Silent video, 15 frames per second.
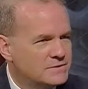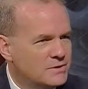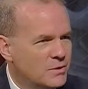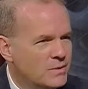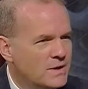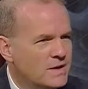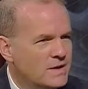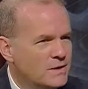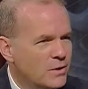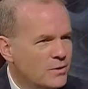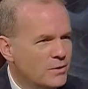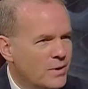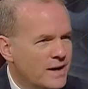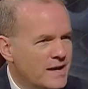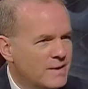So
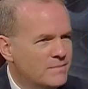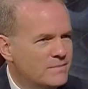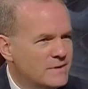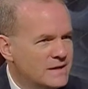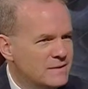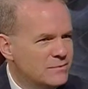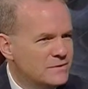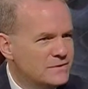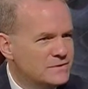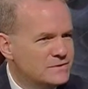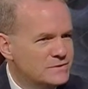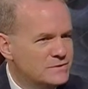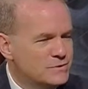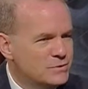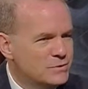although I am in with this
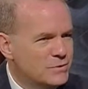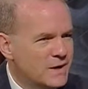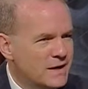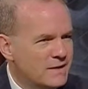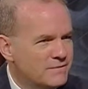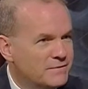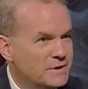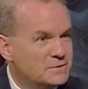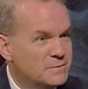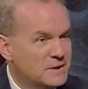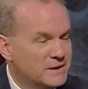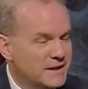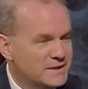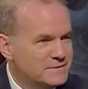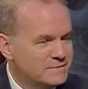new freshman
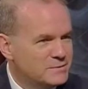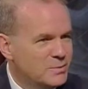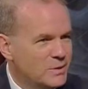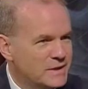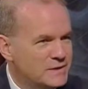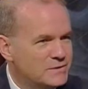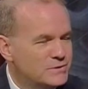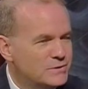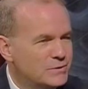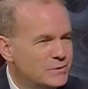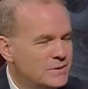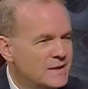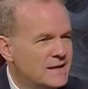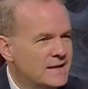class of 22,